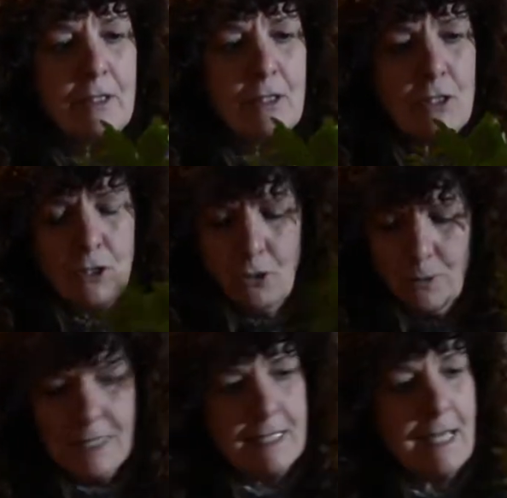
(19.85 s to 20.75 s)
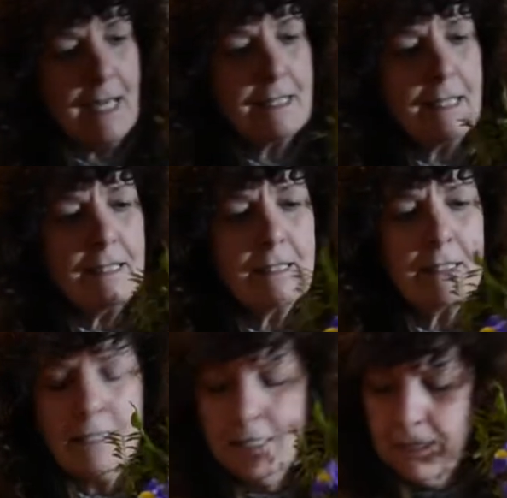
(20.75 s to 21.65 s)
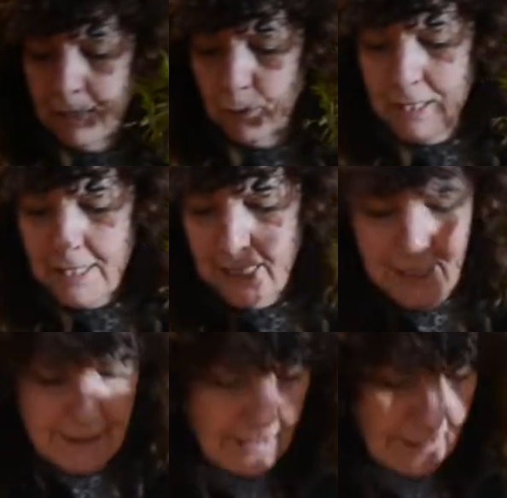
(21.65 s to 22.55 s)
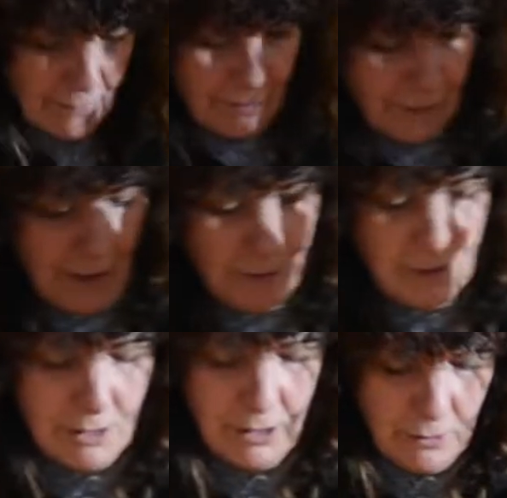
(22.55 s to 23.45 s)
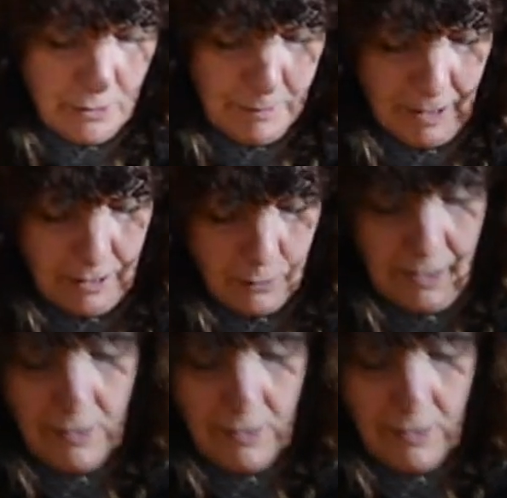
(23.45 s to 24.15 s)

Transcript: So we decided if we can't deliver the flowers to you, because we